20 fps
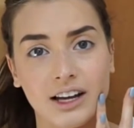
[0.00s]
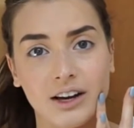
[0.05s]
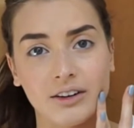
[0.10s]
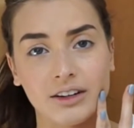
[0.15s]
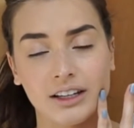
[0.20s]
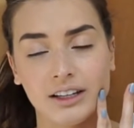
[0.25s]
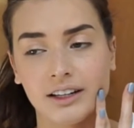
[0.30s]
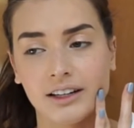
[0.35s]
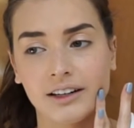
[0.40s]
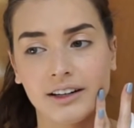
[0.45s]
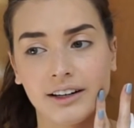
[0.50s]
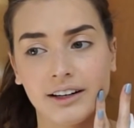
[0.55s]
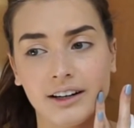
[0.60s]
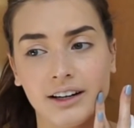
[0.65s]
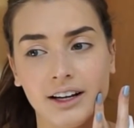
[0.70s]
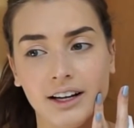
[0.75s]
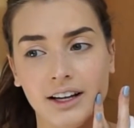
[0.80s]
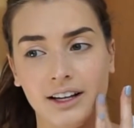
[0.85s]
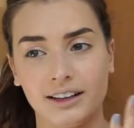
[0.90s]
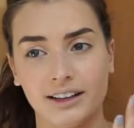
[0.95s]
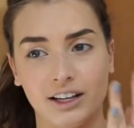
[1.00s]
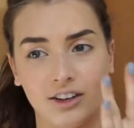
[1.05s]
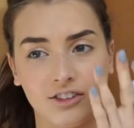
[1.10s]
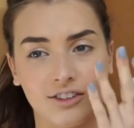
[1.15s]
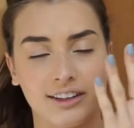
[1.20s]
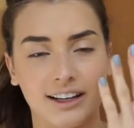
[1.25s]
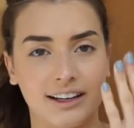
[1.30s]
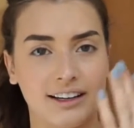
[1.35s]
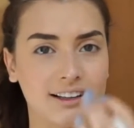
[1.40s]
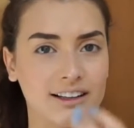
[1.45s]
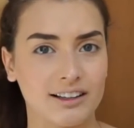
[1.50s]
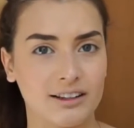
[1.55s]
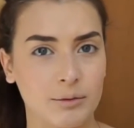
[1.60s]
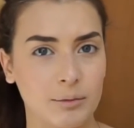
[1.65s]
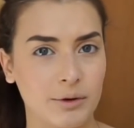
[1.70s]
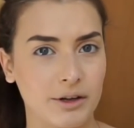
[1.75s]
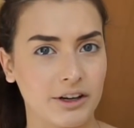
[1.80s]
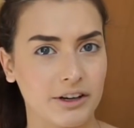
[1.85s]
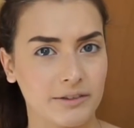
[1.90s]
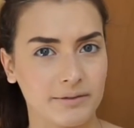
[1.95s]
down here. They just kind of
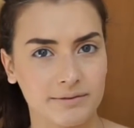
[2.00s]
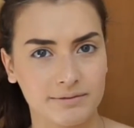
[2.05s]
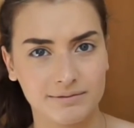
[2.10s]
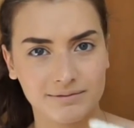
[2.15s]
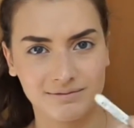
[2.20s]
disappear.